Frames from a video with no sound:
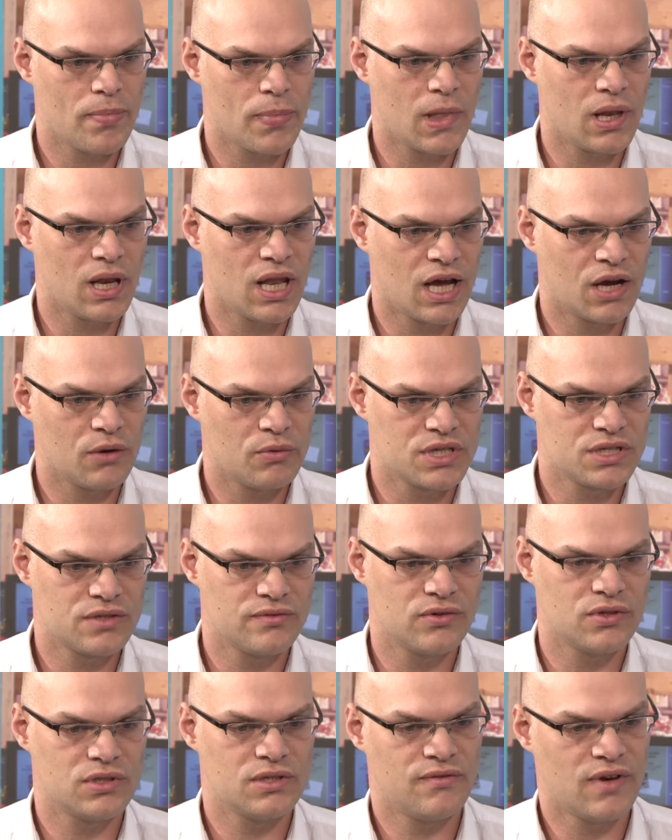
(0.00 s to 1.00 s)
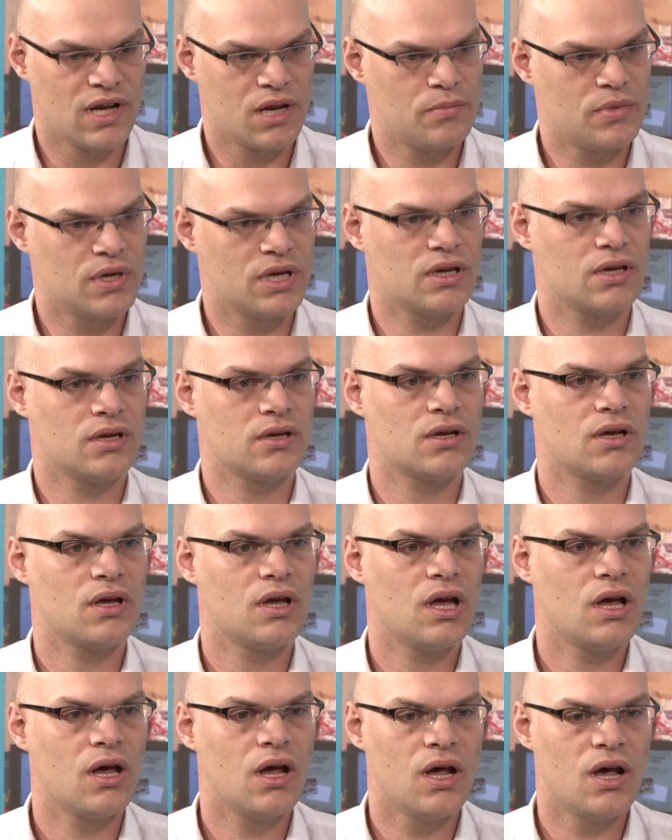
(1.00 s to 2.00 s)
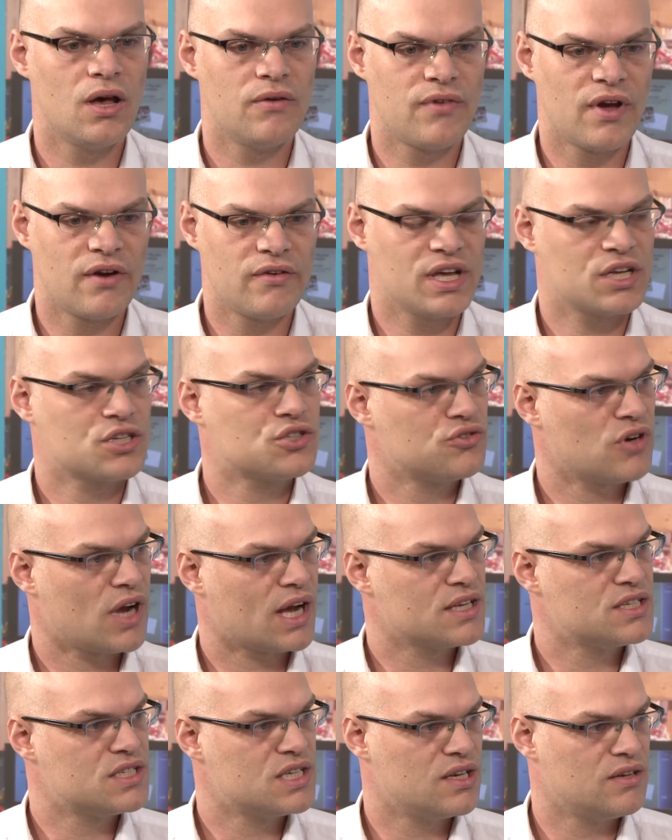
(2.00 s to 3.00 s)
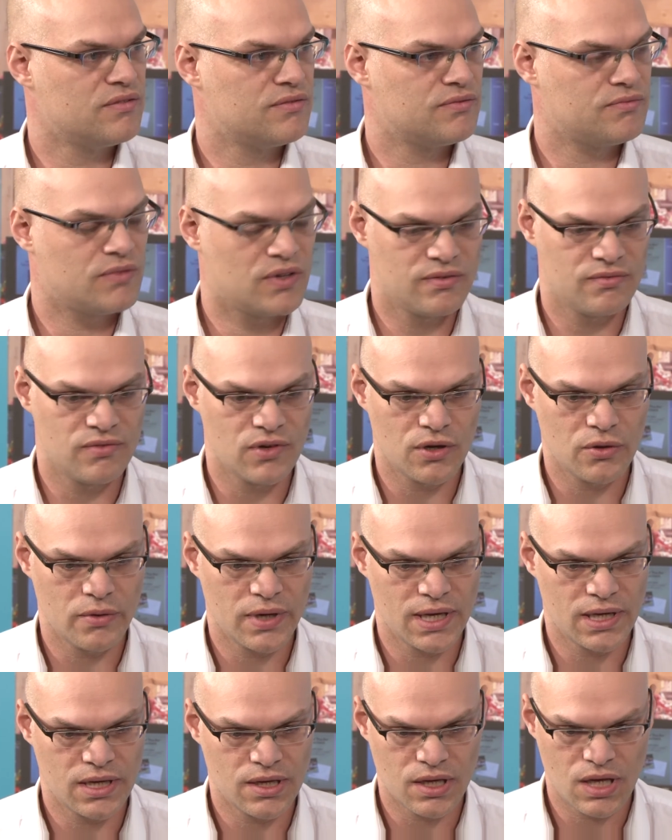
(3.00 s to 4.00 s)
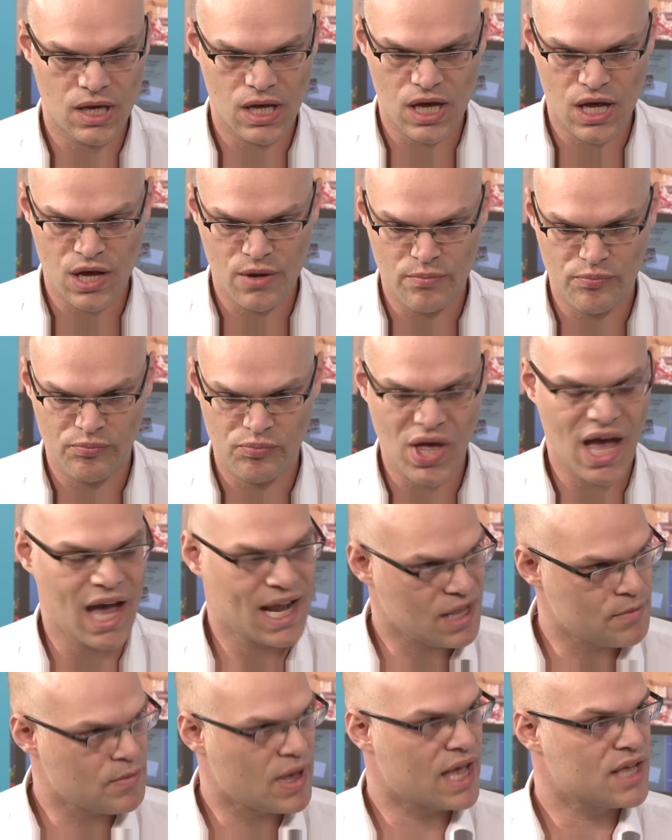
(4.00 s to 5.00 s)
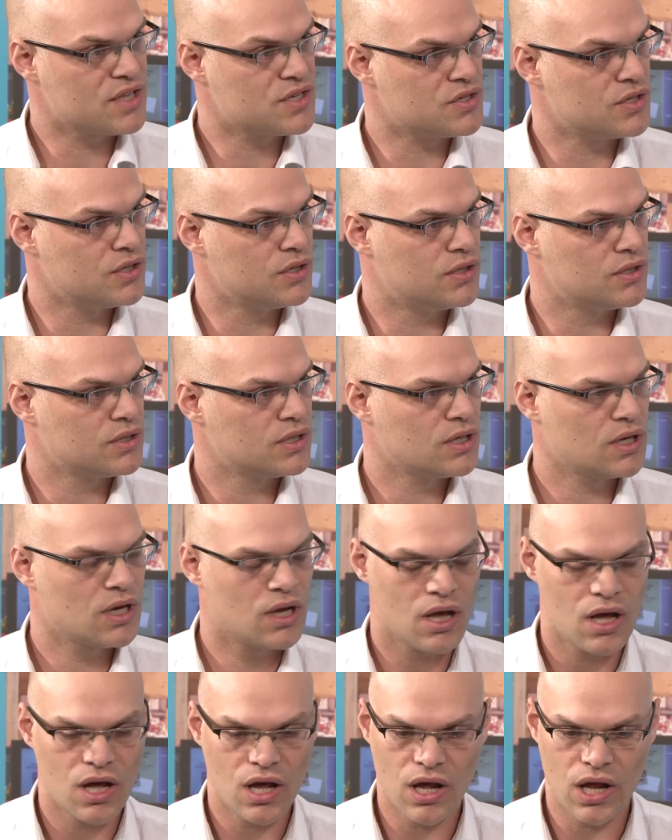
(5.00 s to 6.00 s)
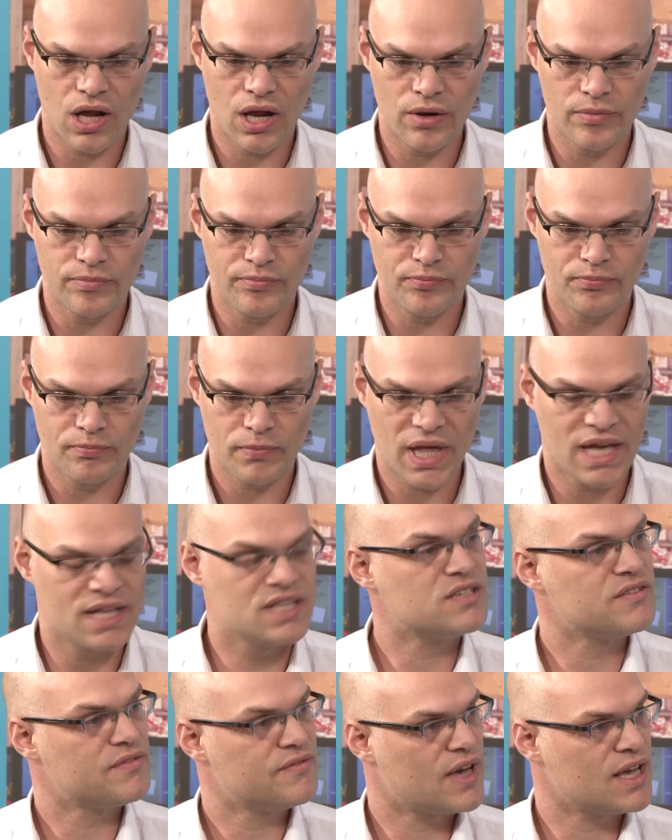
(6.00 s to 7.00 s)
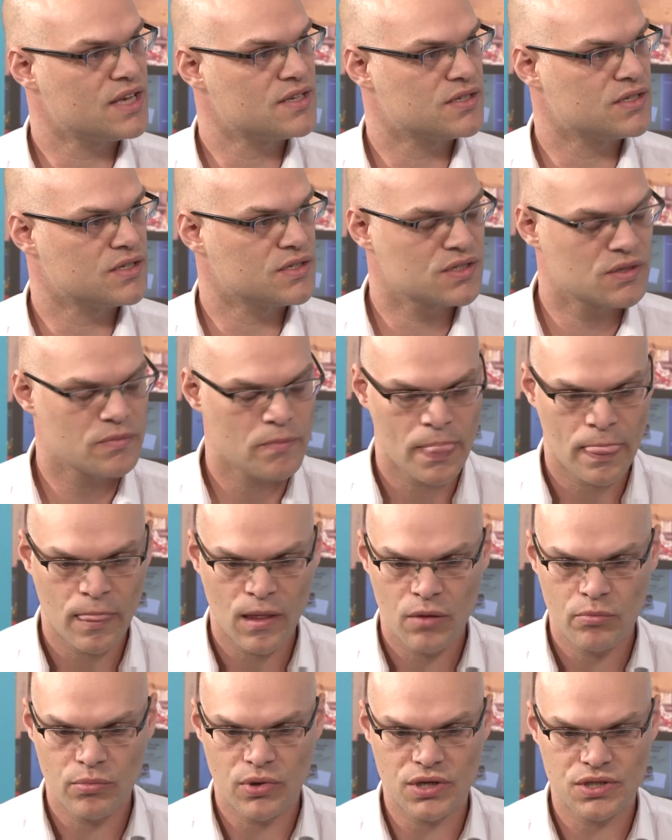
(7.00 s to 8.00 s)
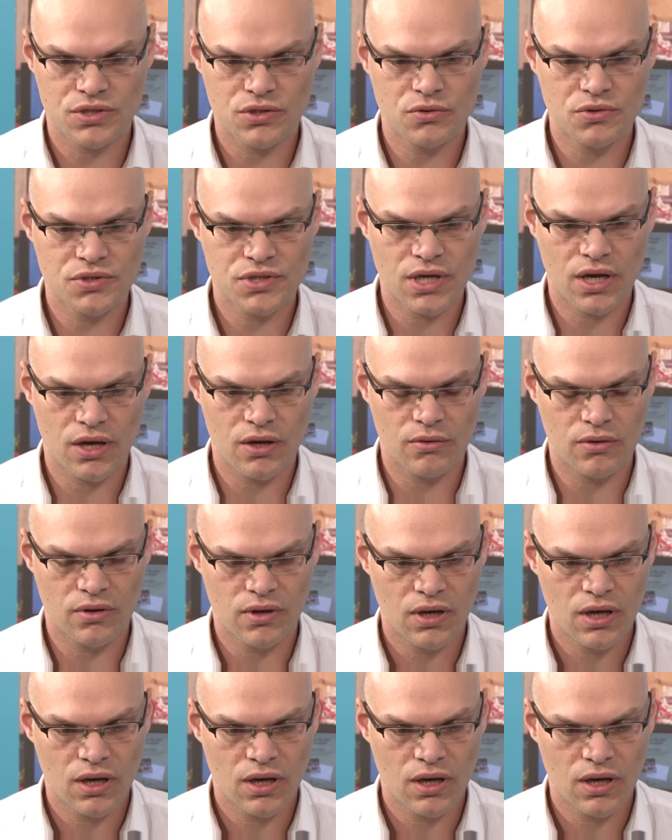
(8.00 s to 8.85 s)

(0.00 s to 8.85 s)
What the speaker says: language for developing a very attractive, fluid, animated interfaces. But it's also